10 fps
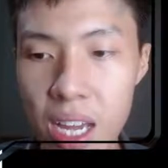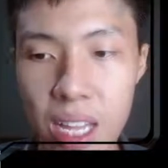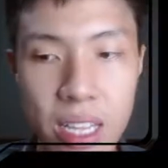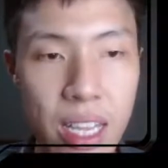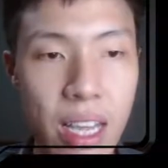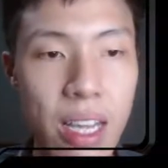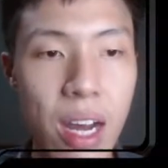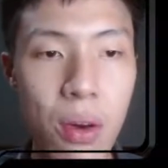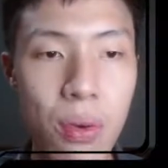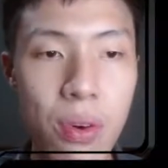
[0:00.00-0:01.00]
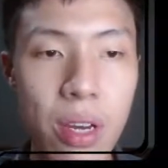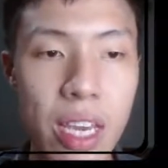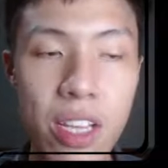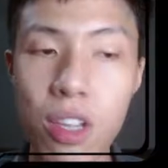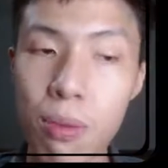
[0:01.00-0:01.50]
then our
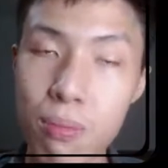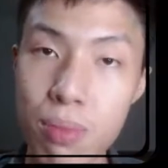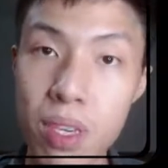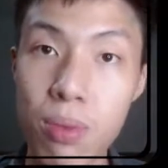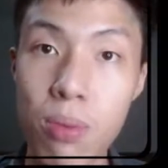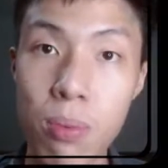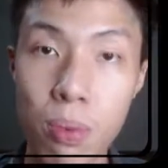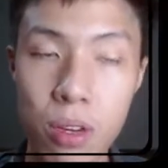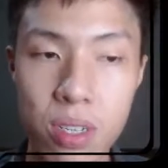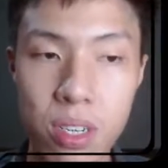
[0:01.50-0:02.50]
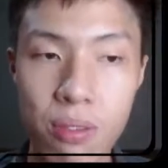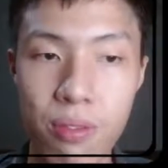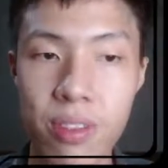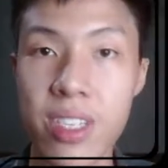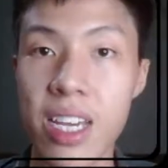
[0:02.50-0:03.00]
A dot B will be positive.
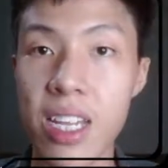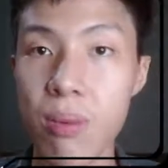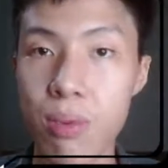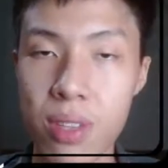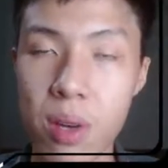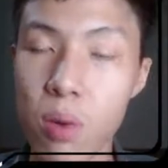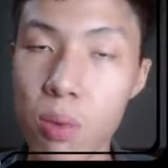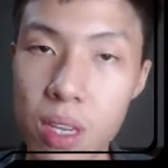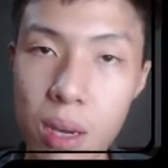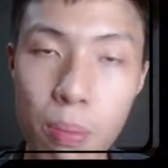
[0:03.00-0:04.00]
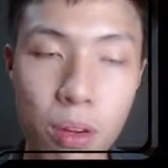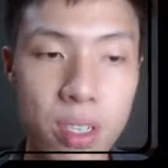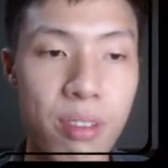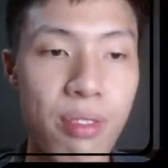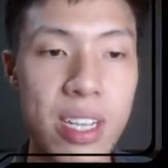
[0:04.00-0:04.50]
The scalar product will be a
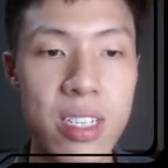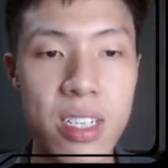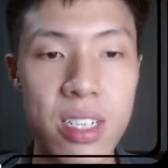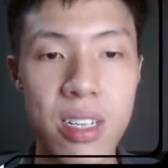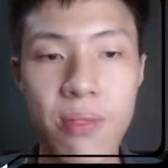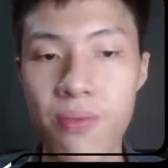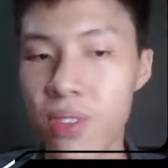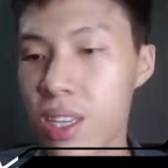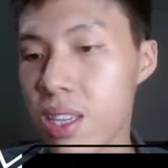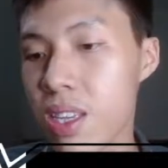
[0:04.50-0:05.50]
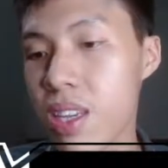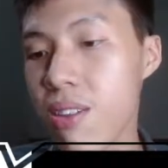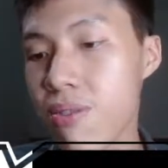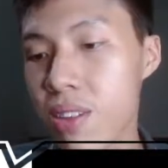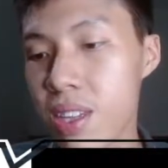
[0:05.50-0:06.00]
positive answer.
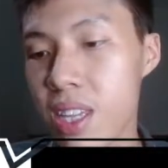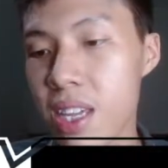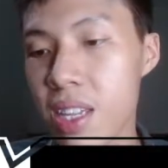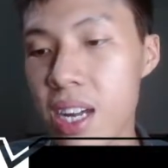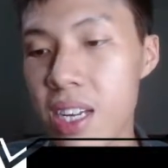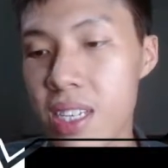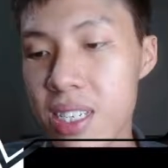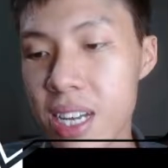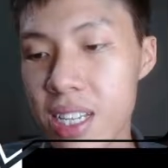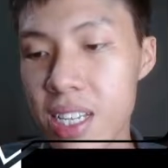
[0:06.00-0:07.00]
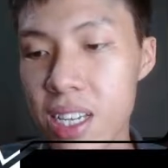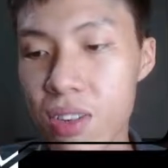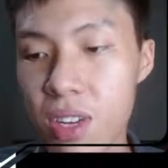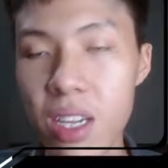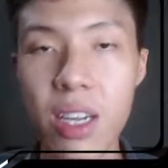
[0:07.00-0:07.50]
If the theta is 90
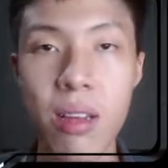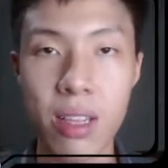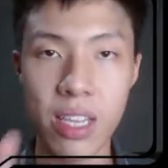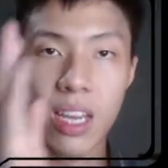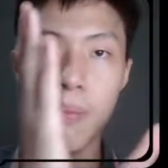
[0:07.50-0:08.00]
degree, they are